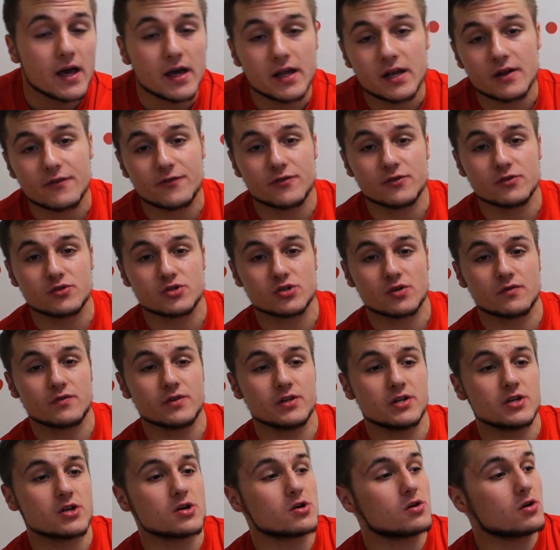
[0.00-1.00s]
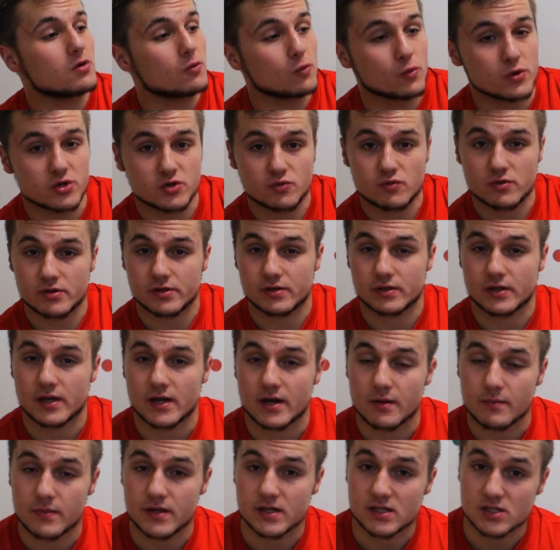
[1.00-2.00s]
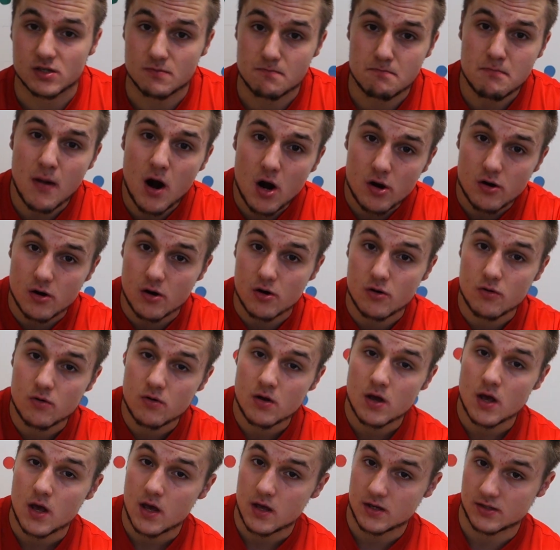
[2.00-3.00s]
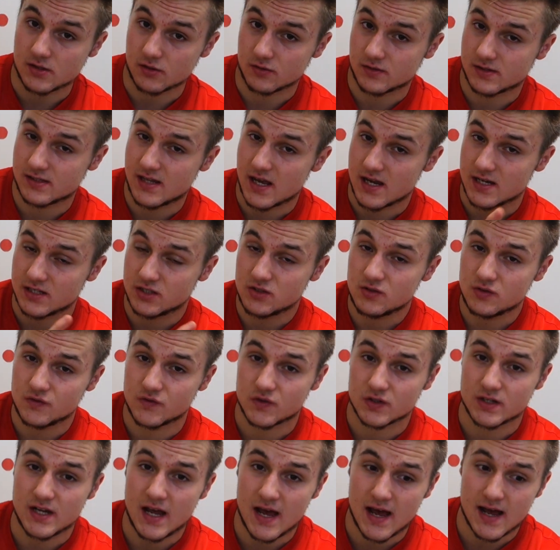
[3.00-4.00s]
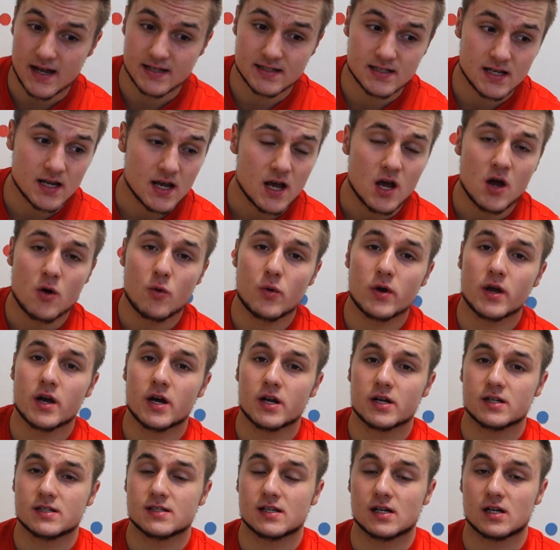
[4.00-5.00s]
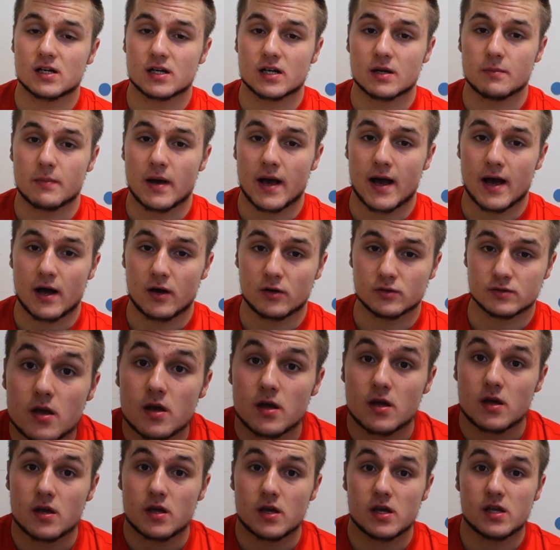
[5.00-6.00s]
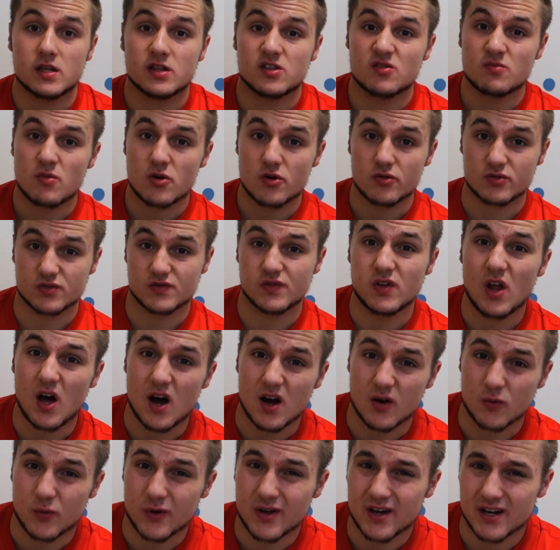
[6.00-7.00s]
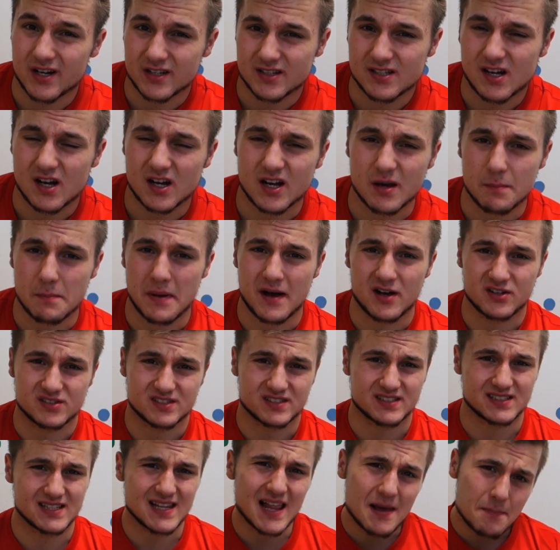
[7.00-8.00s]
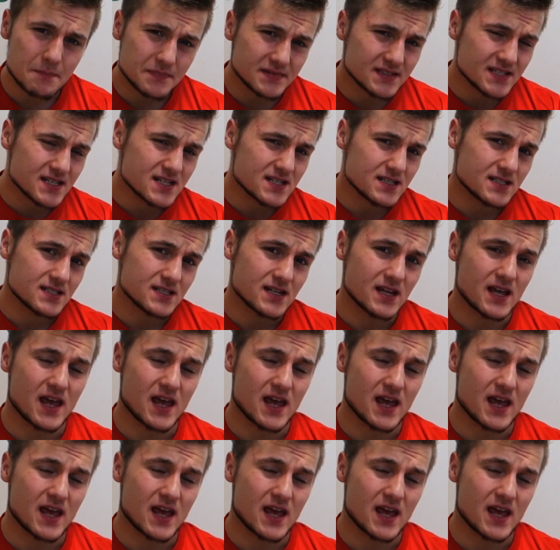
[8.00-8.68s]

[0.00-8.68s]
In a future video, which we're gonna be tomorrow, so stay tuned for that, we're gonna talk about, in tomorrow's vlog, we're gonna talk about leptin